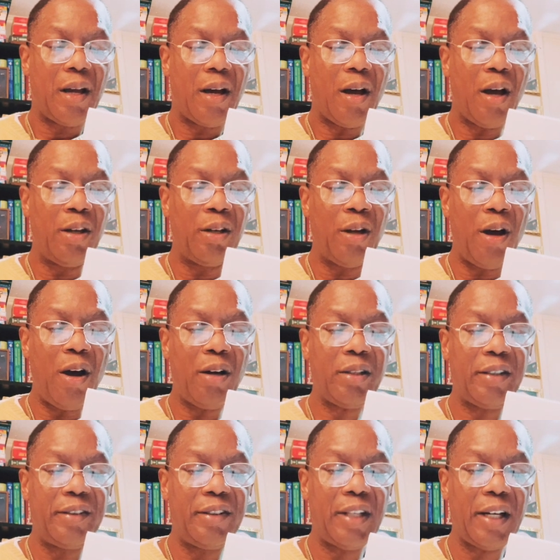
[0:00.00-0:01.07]
Allah
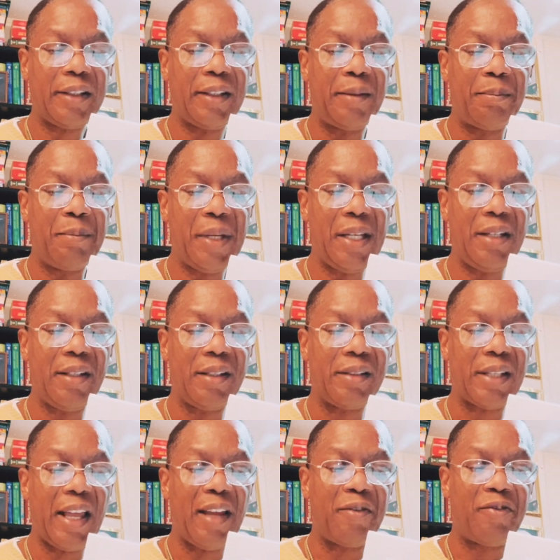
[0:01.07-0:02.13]
conducted meetings
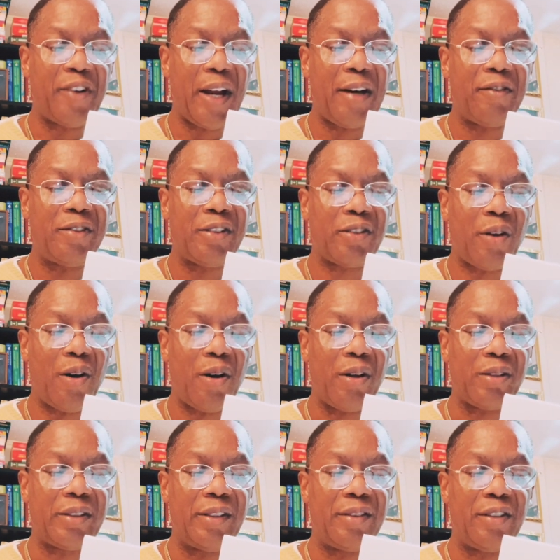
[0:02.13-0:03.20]
at various
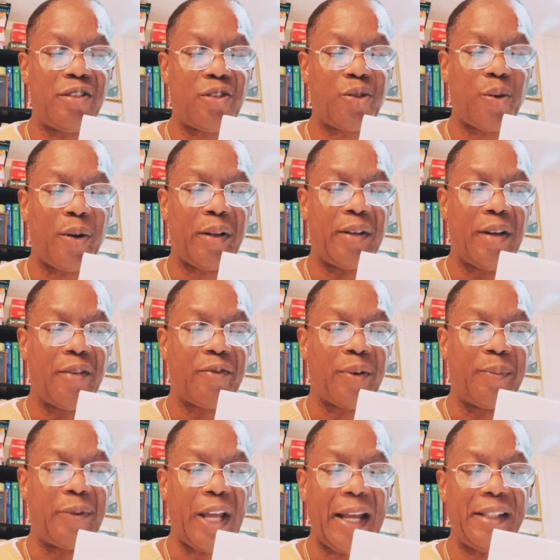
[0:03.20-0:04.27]
halls in Detroit
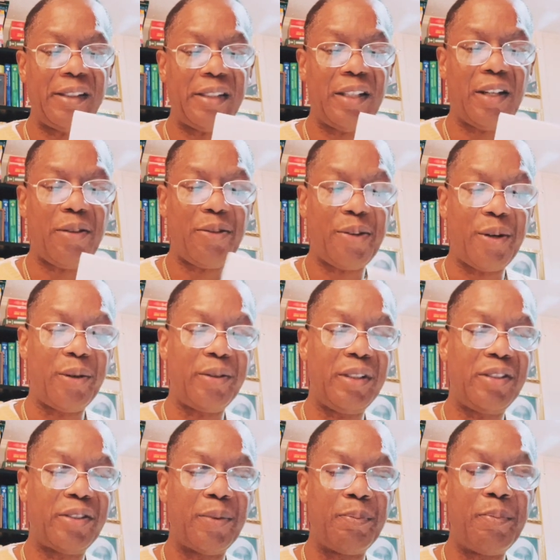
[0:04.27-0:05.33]
from 1930
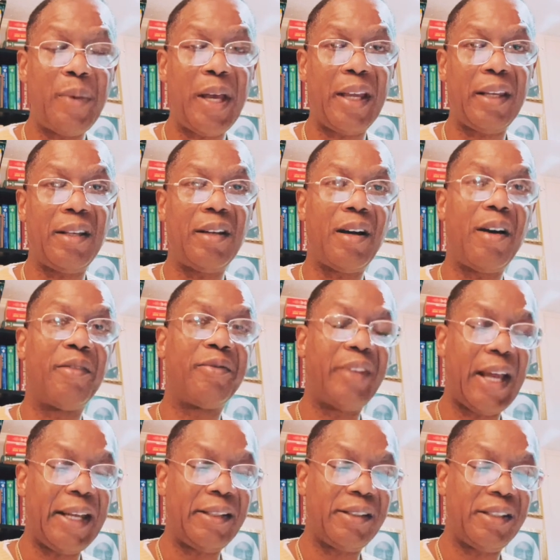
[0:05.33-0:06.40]
to May of
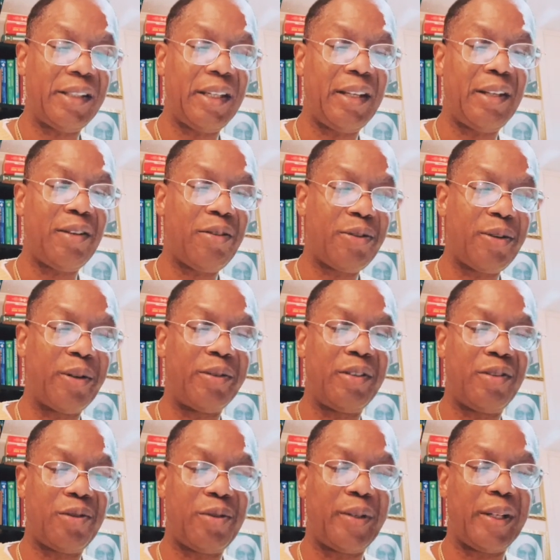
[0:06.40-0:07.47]

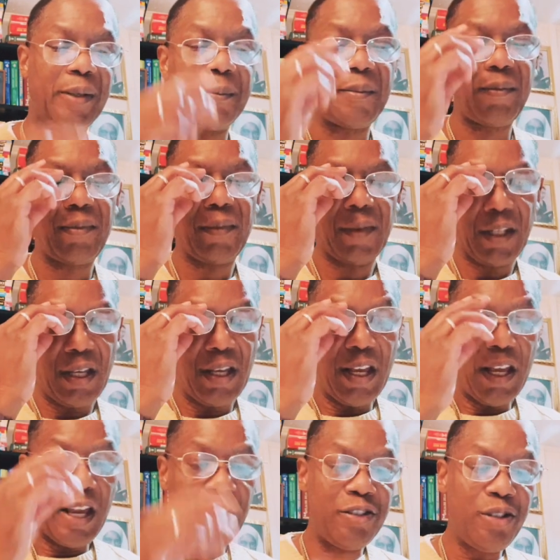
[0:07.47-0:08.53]
1933,
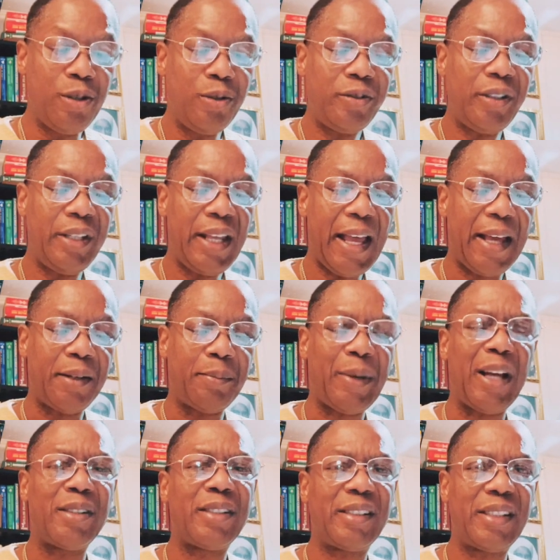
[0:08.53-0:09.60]
and usually had
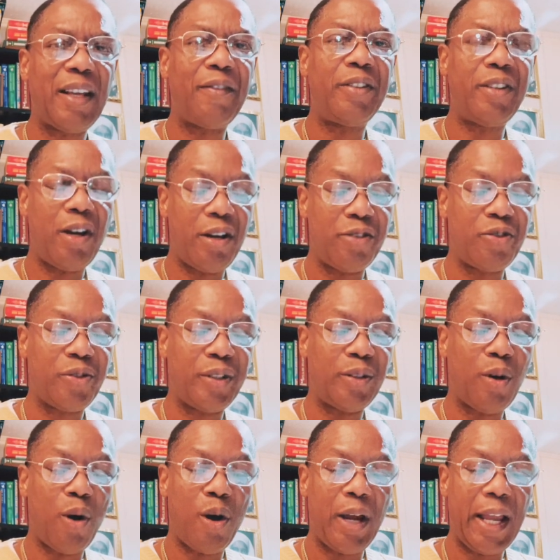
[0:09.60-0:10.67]
about 700
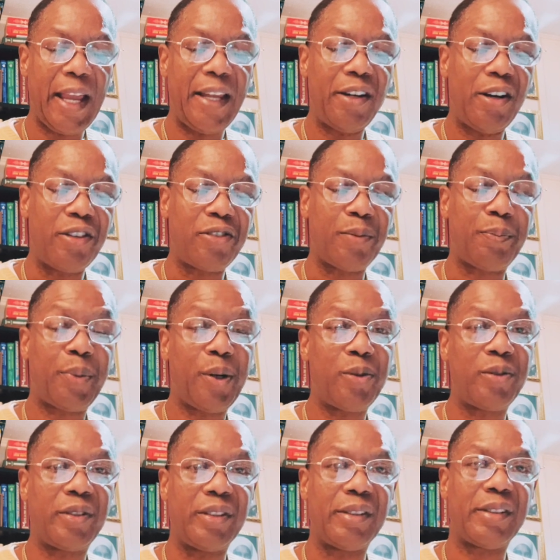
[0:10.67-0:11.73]
or 800
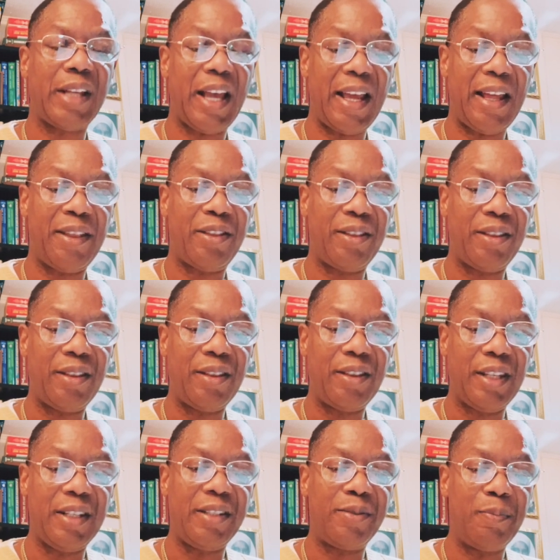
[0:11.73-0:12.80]
persons at
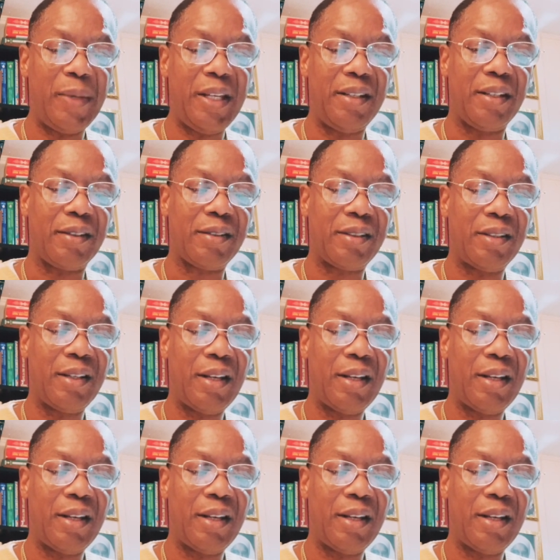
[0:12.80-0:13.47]
these meetings.